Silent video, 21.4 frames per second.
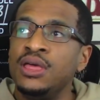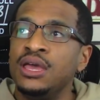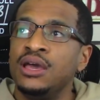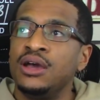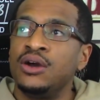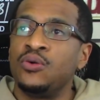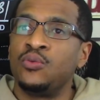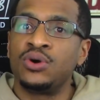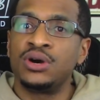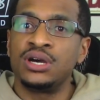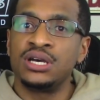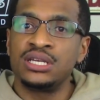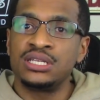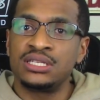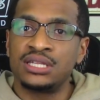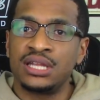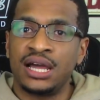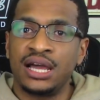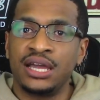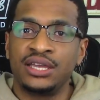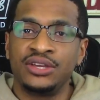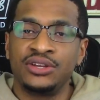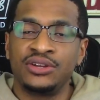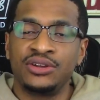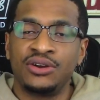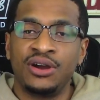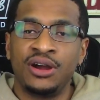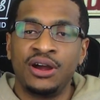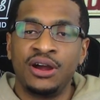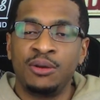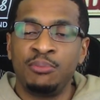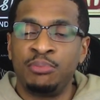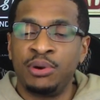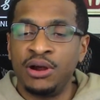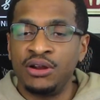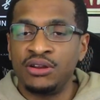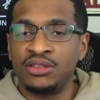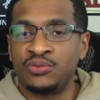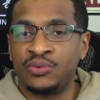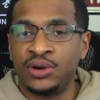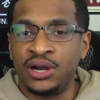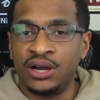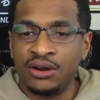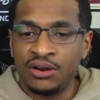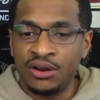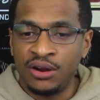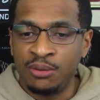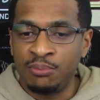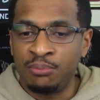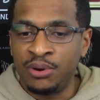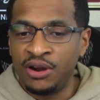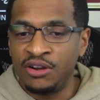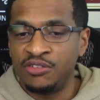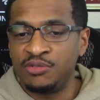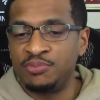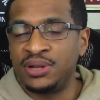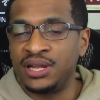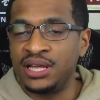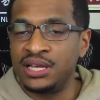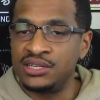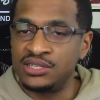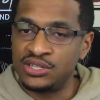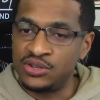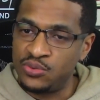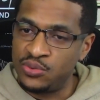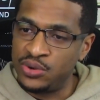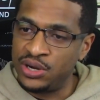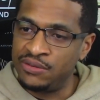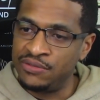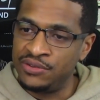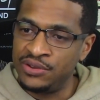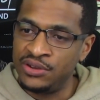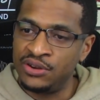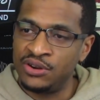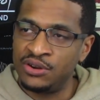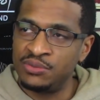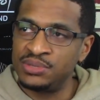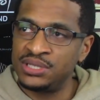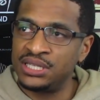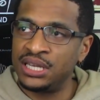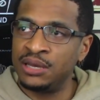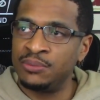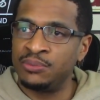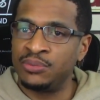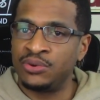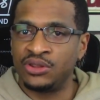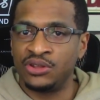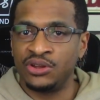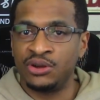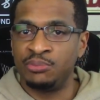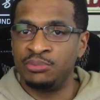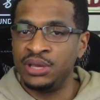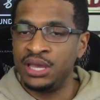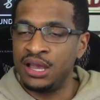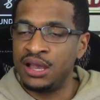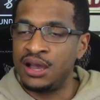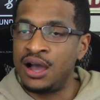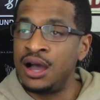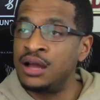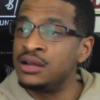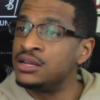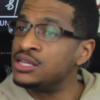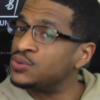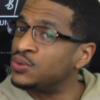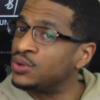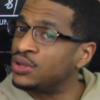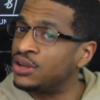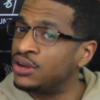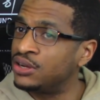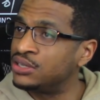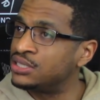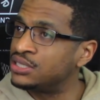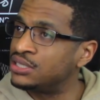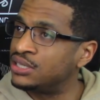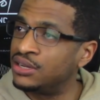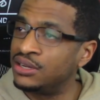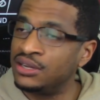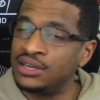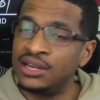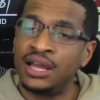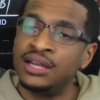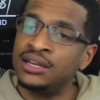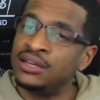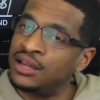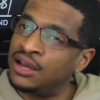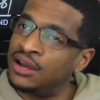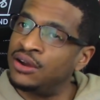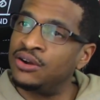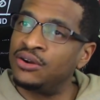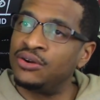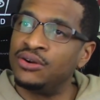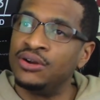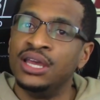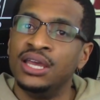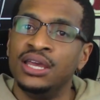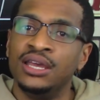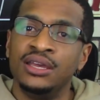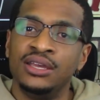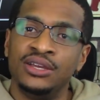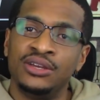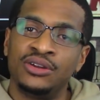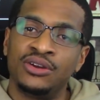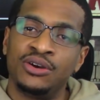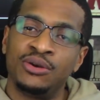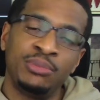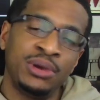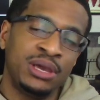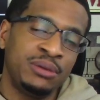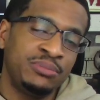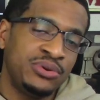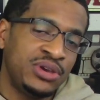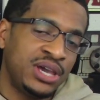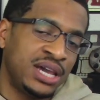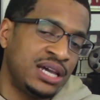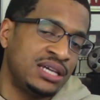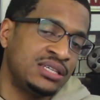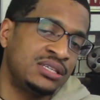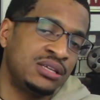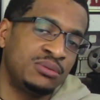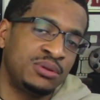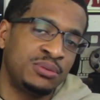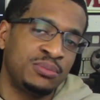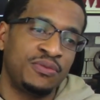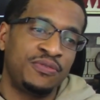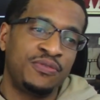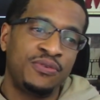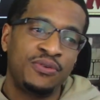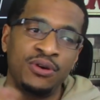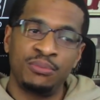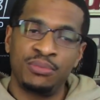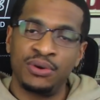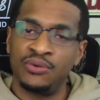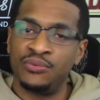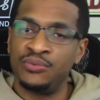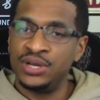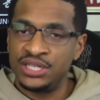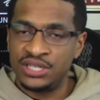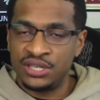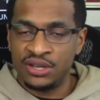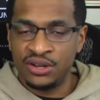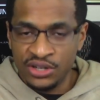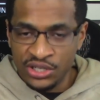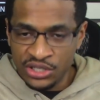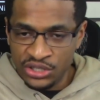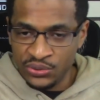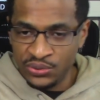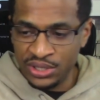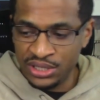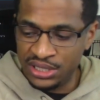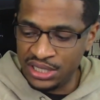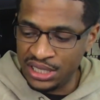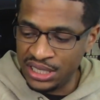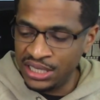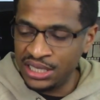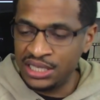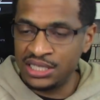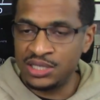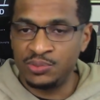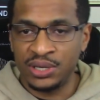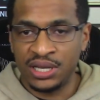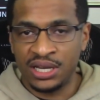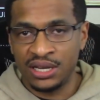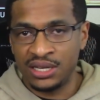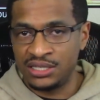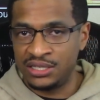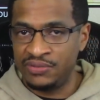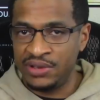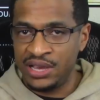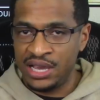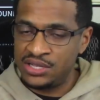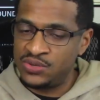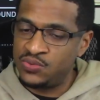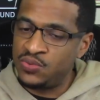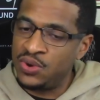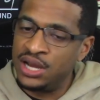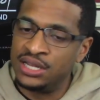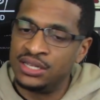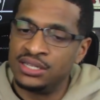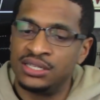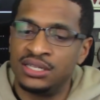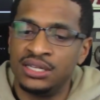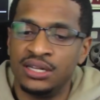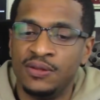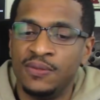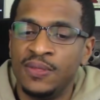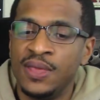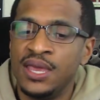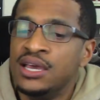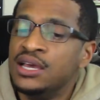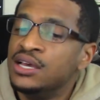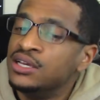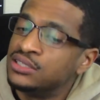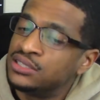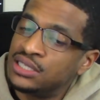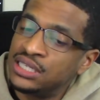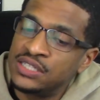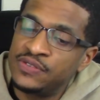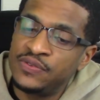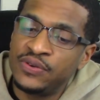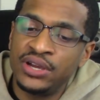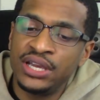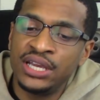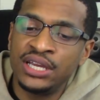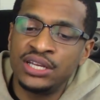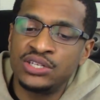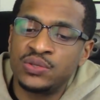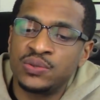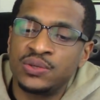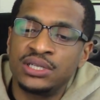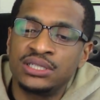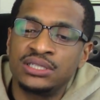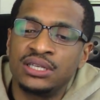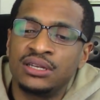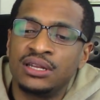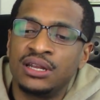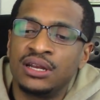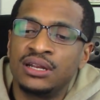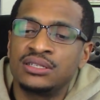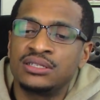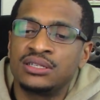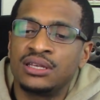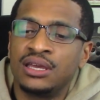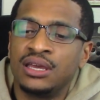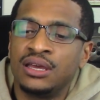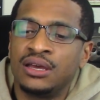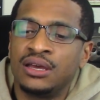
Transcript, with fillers: was like you know her birthright or her birthplace or whatever you know what i'm saying but they're being honest with her just like hey no you know, maybe you had something before, but we turned you into this because of X, Y, and Z. So that's very interesting. That is a,